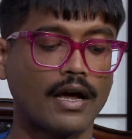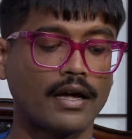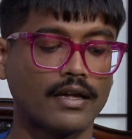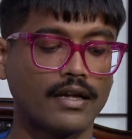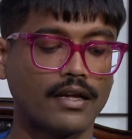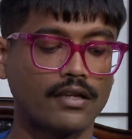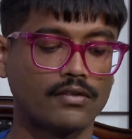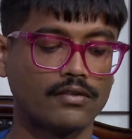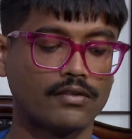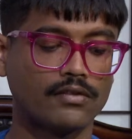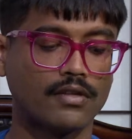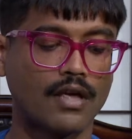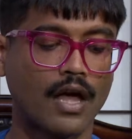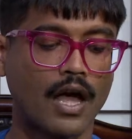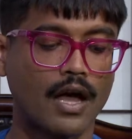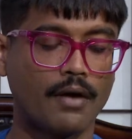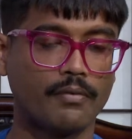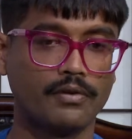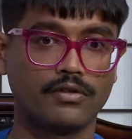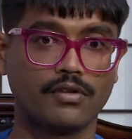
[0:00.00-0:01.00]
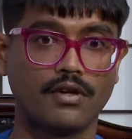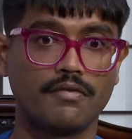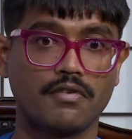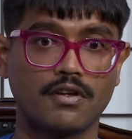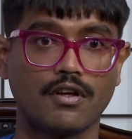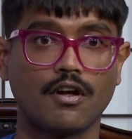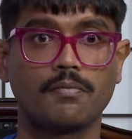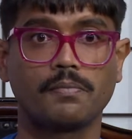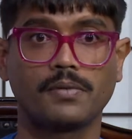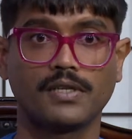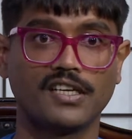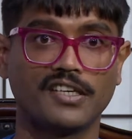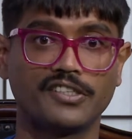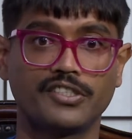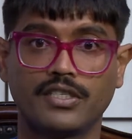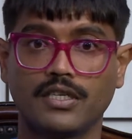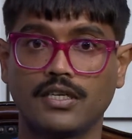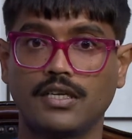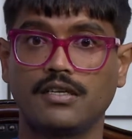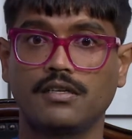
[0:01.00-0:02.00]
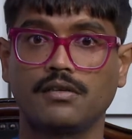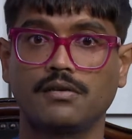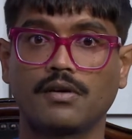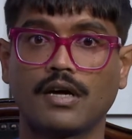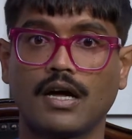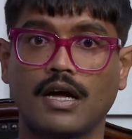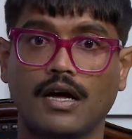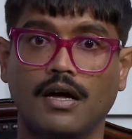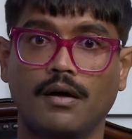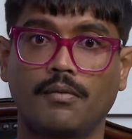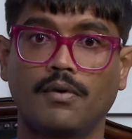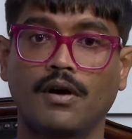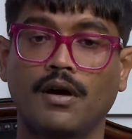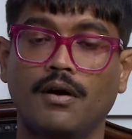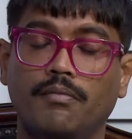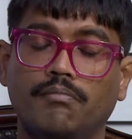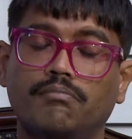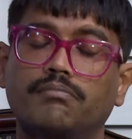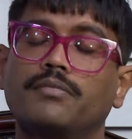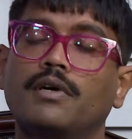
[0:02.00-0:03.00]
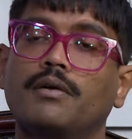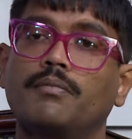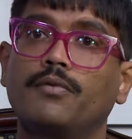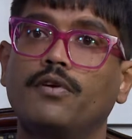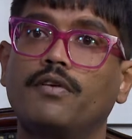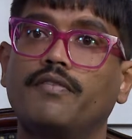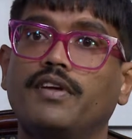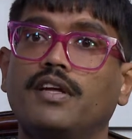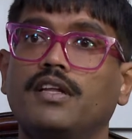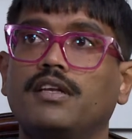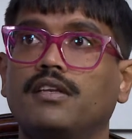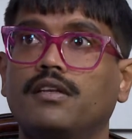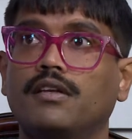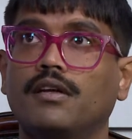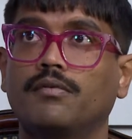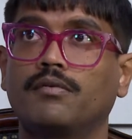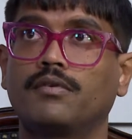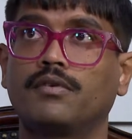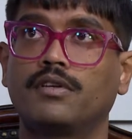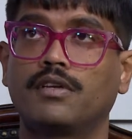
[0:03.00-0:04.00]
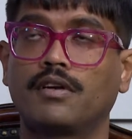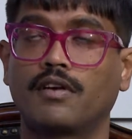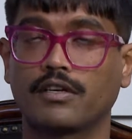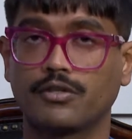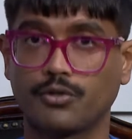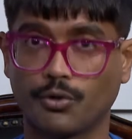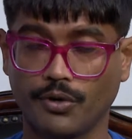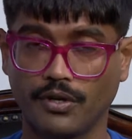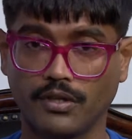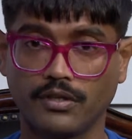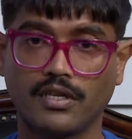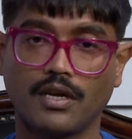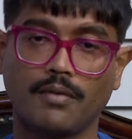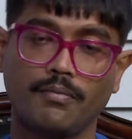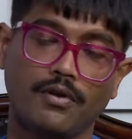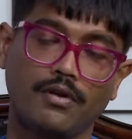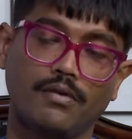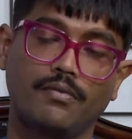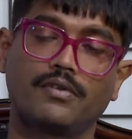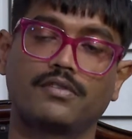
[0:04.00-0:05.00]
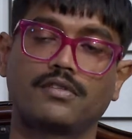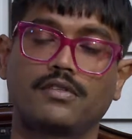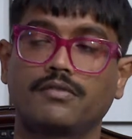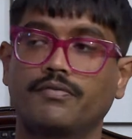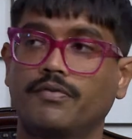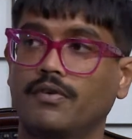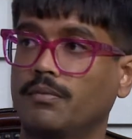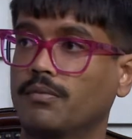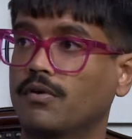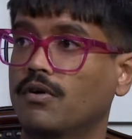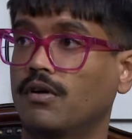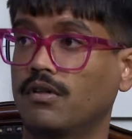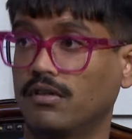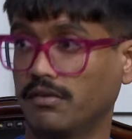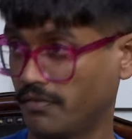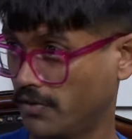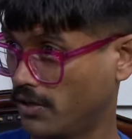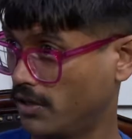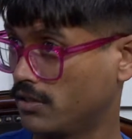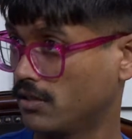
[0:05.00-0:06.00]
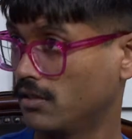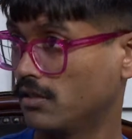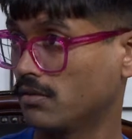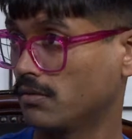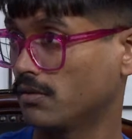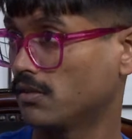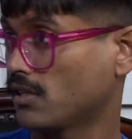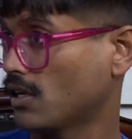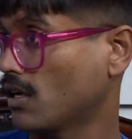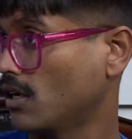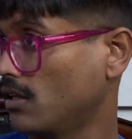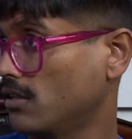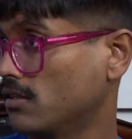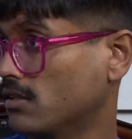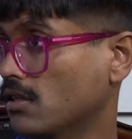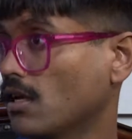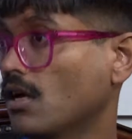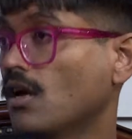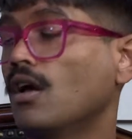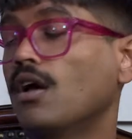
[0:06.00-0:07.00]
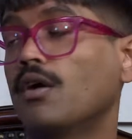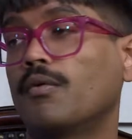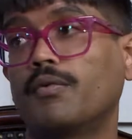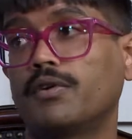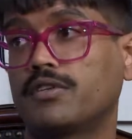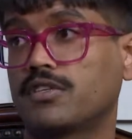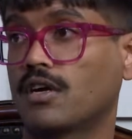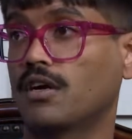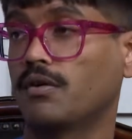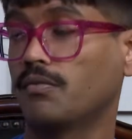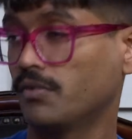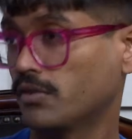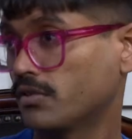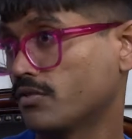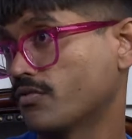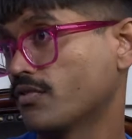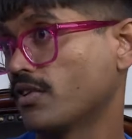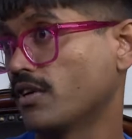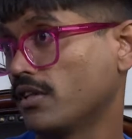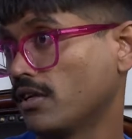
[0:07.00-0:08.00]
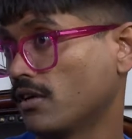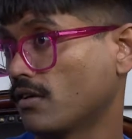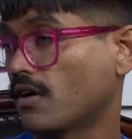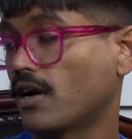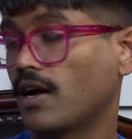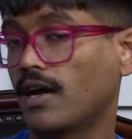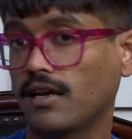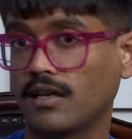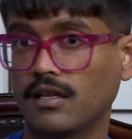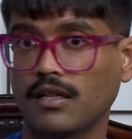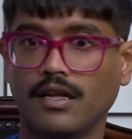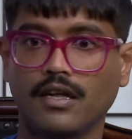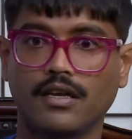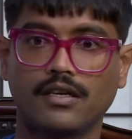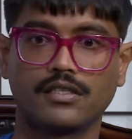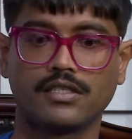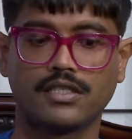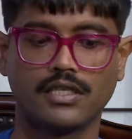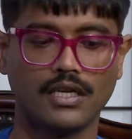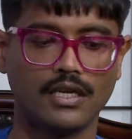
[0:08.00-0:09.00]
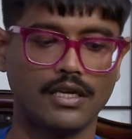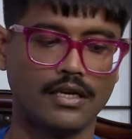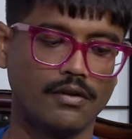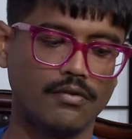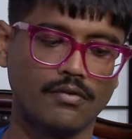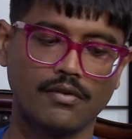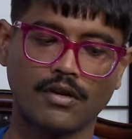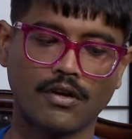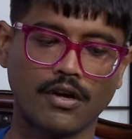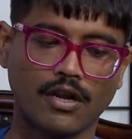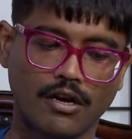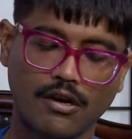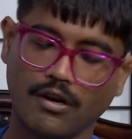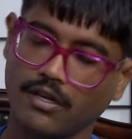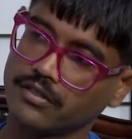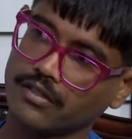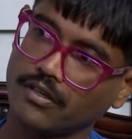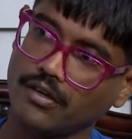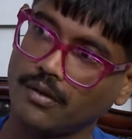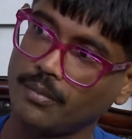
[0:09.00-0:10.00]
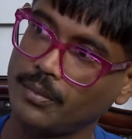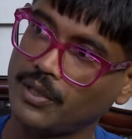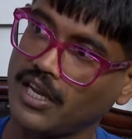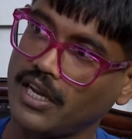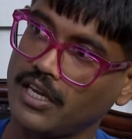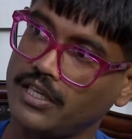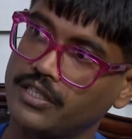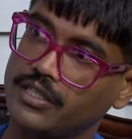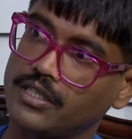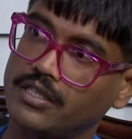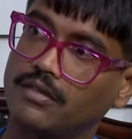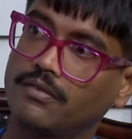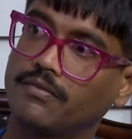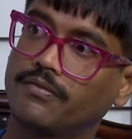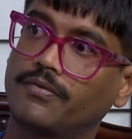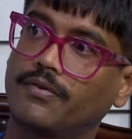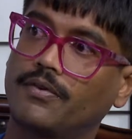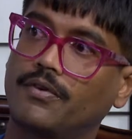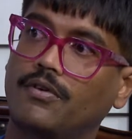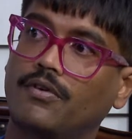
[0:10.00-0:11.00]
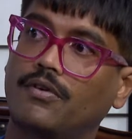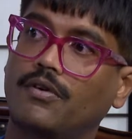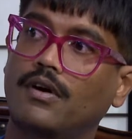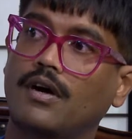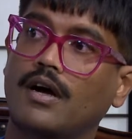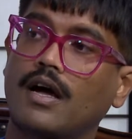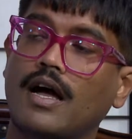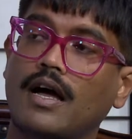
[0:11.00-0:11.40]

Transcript: I guess with Sofia Coppola, she, her movie directorial debut was this film called Virgin Suicides, which was really great, and then she got an Oscar nomination for